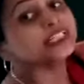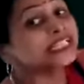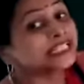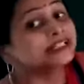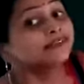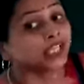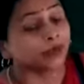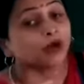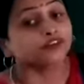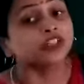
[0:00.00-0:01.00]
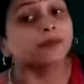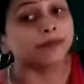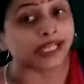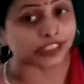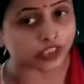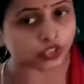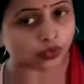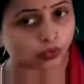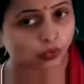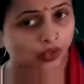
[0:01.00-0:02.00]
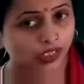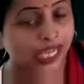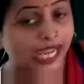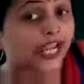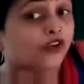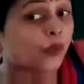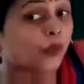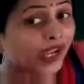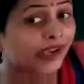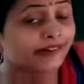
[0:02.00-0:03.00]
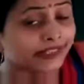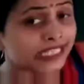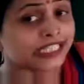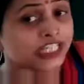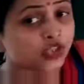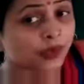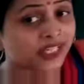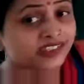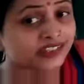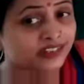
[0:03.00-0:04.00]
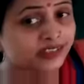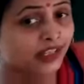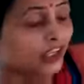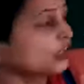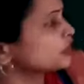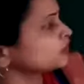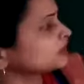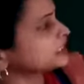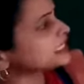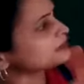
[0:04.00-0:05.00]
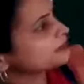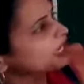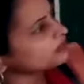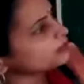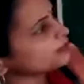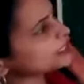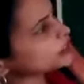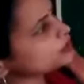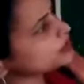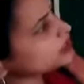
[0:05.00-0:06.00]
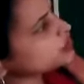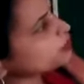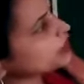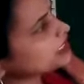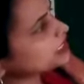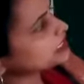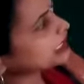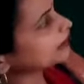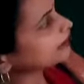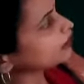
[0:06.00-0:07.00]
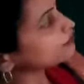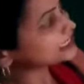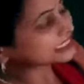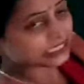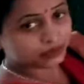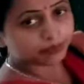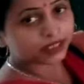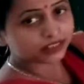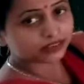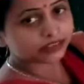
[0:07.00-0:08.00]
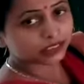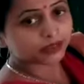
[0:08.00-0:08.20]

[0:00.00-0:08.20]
This is the name of the plateau and where it is situated. So this Malwa Plateau is situated in the western part, little